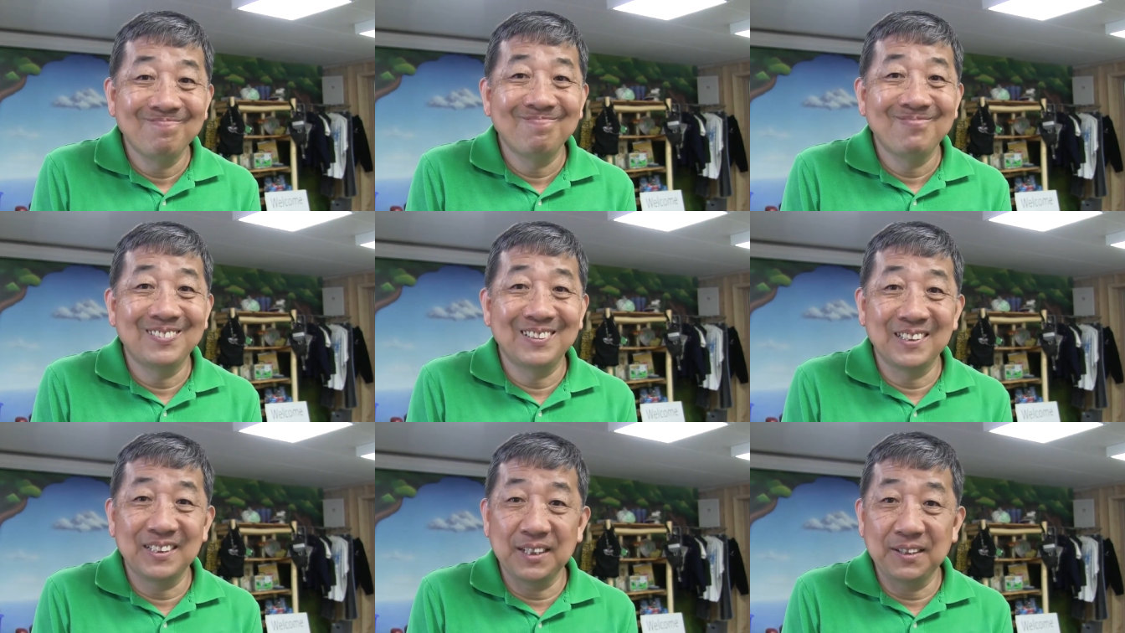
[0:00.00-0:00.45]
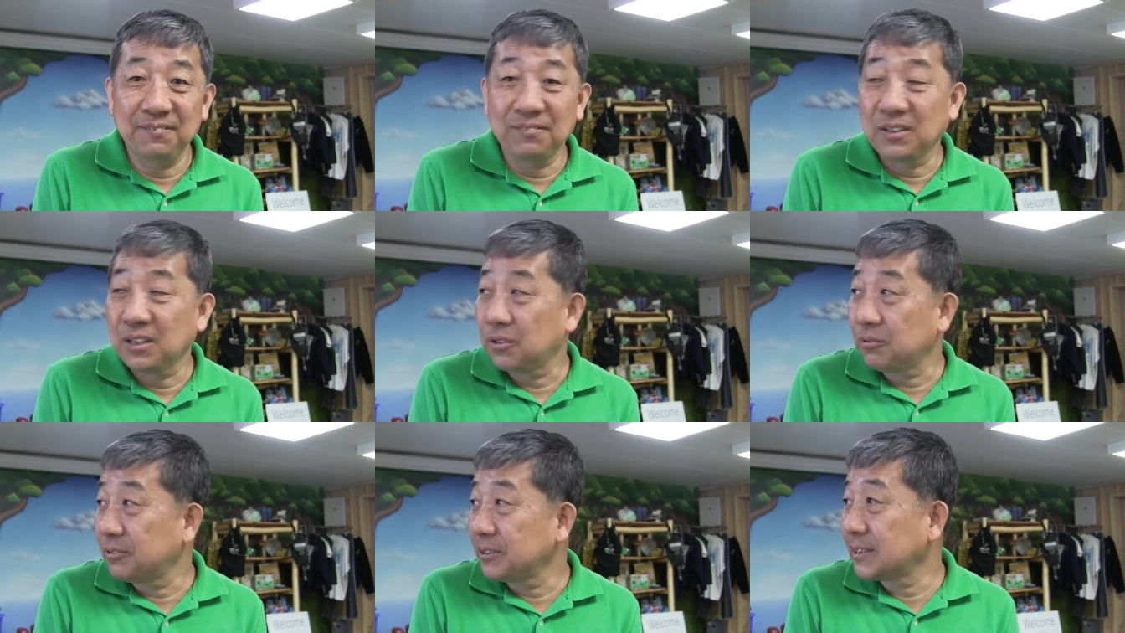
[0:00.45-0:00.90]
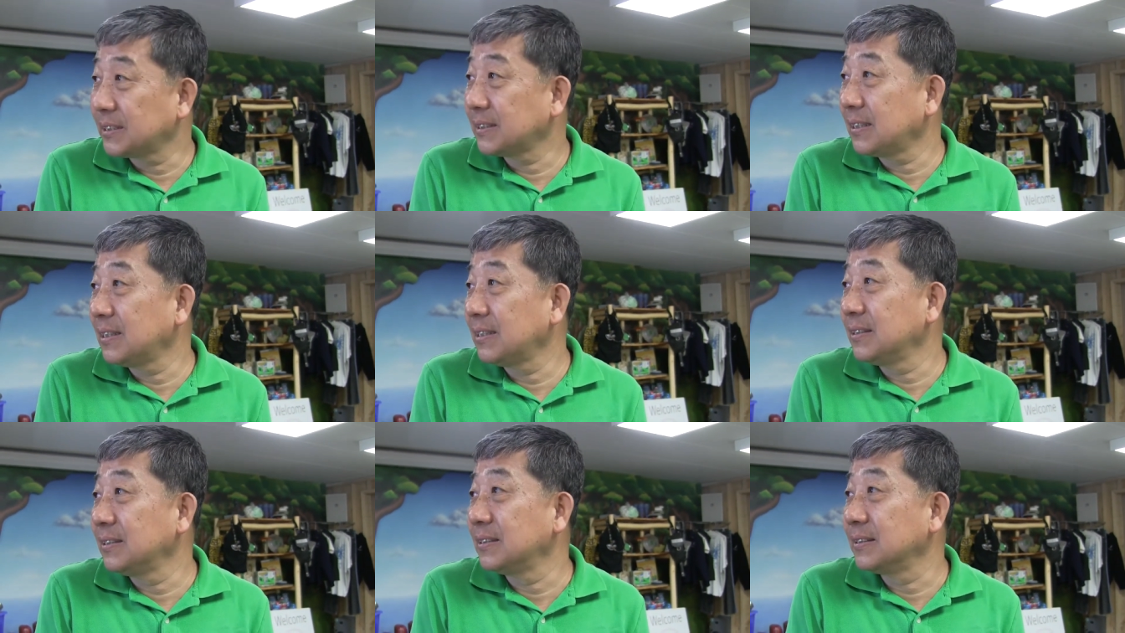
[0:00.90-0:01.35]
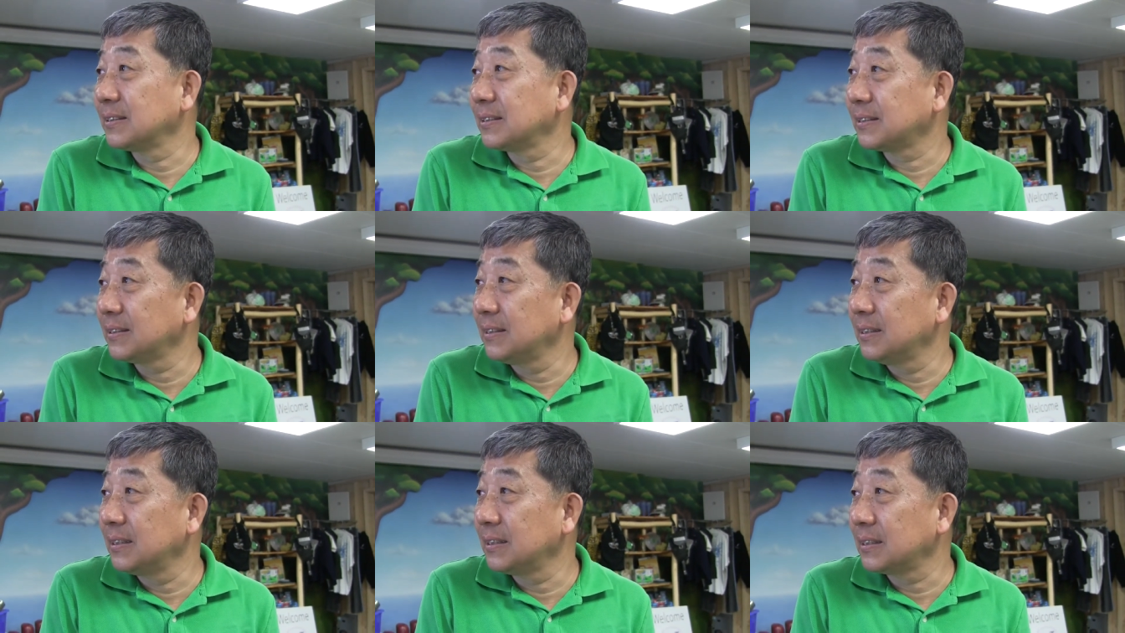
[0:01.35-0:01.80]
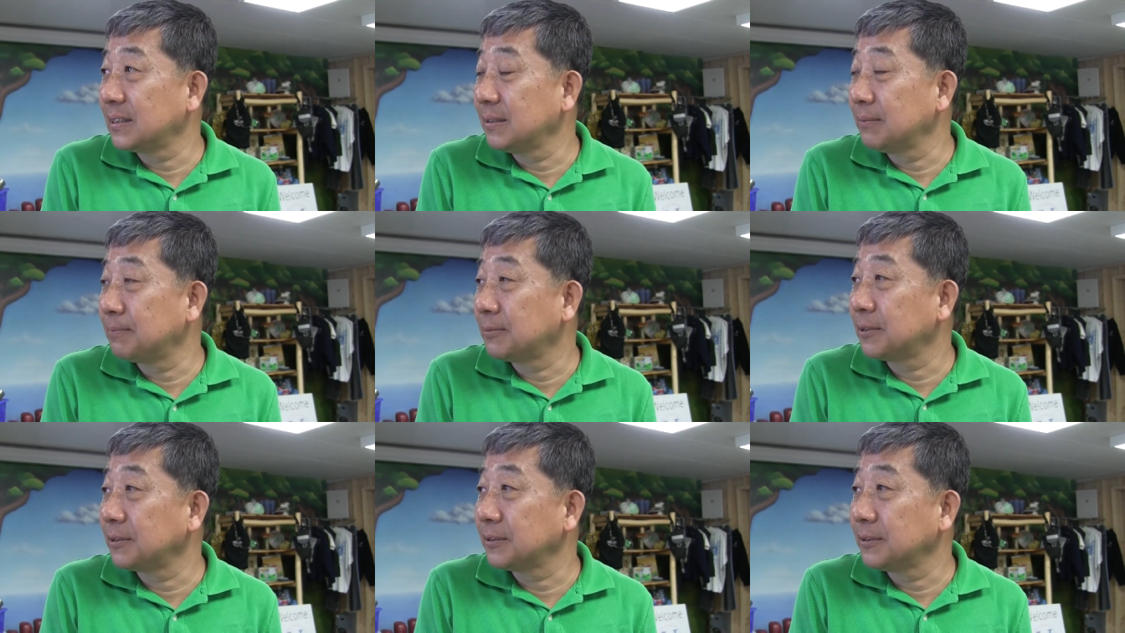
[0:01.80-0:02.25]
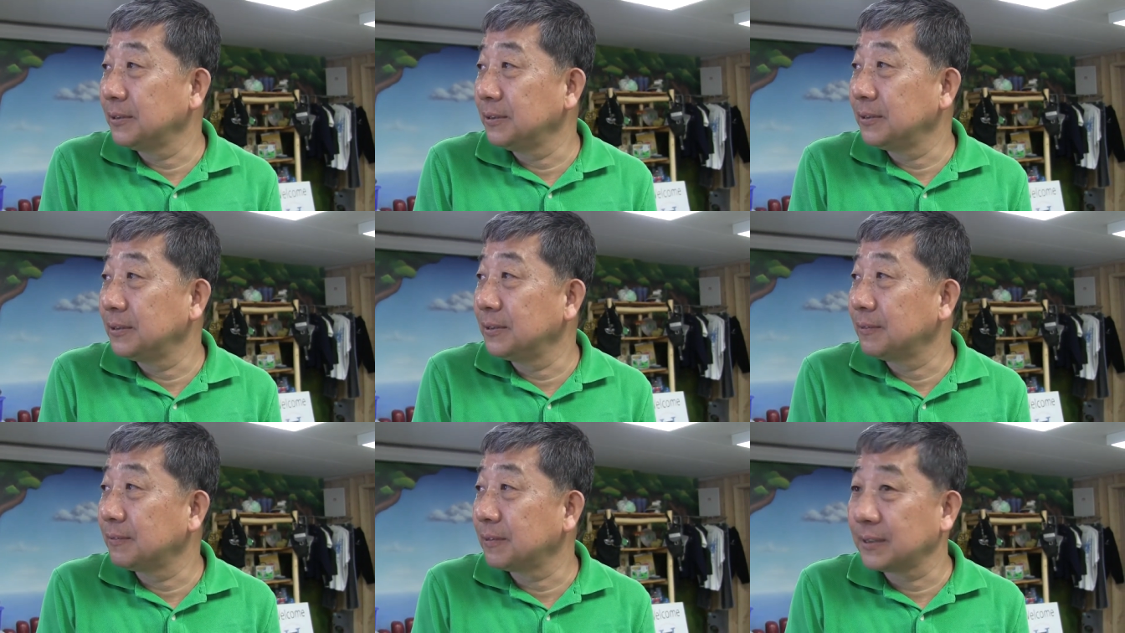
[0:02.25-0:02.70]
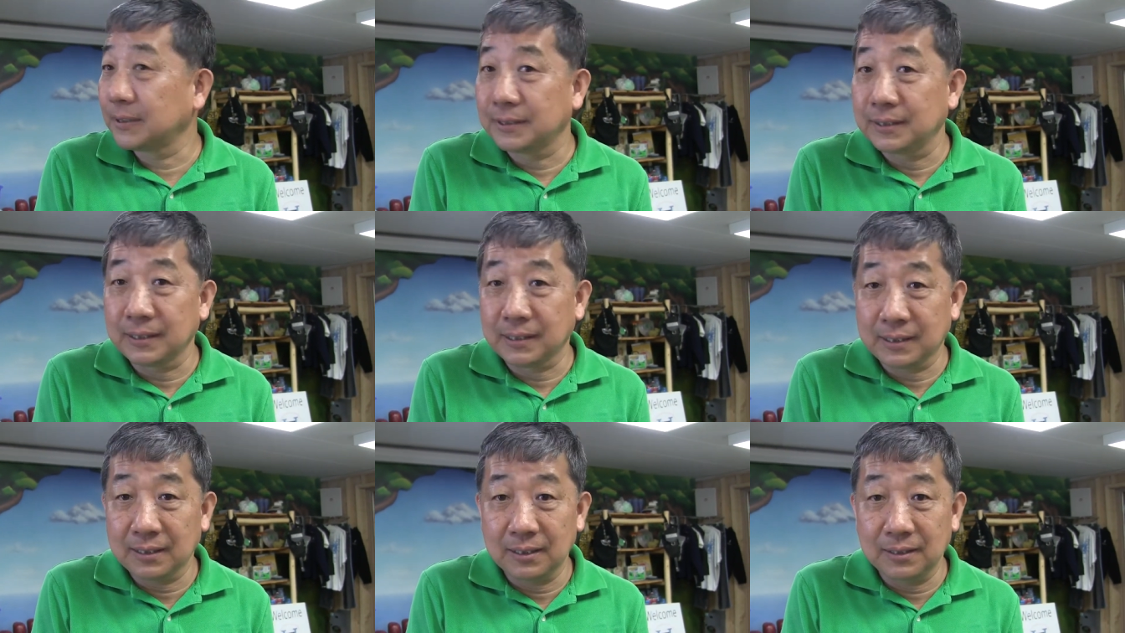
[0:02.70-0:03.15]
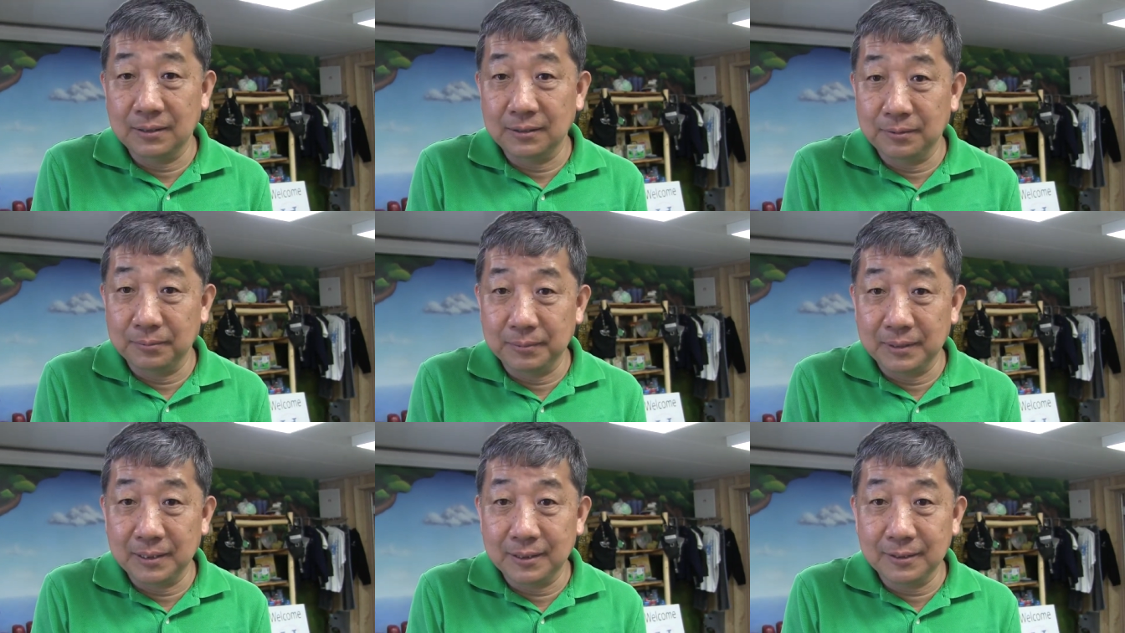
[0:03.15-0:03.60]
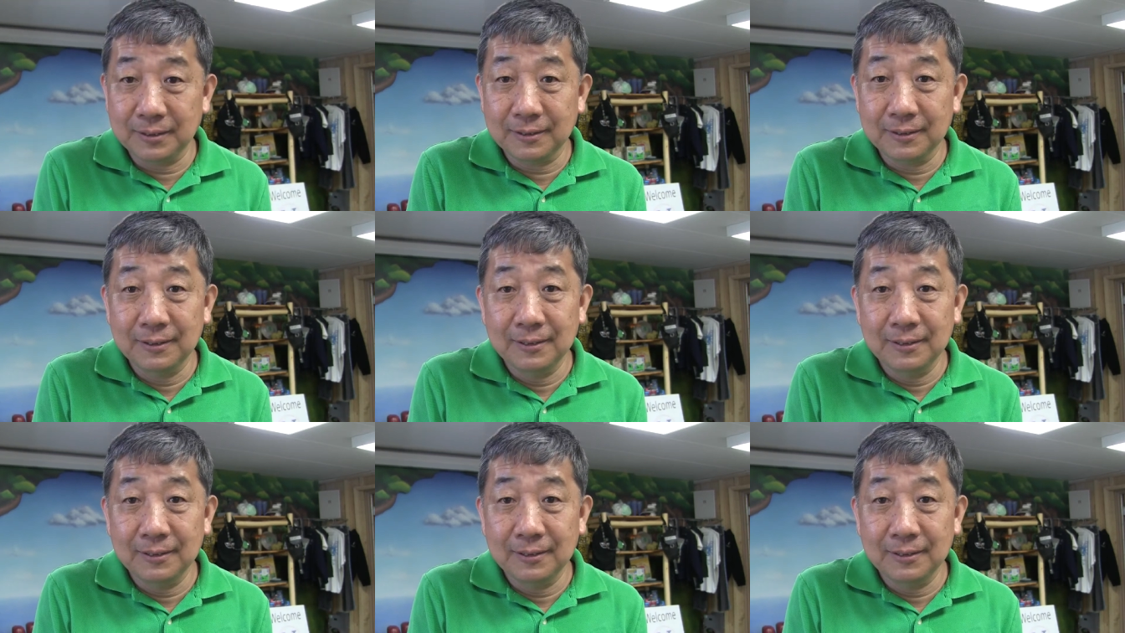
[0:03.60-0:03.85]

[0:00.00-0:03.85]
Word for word: and the environmental science at the Purdue University Calumet.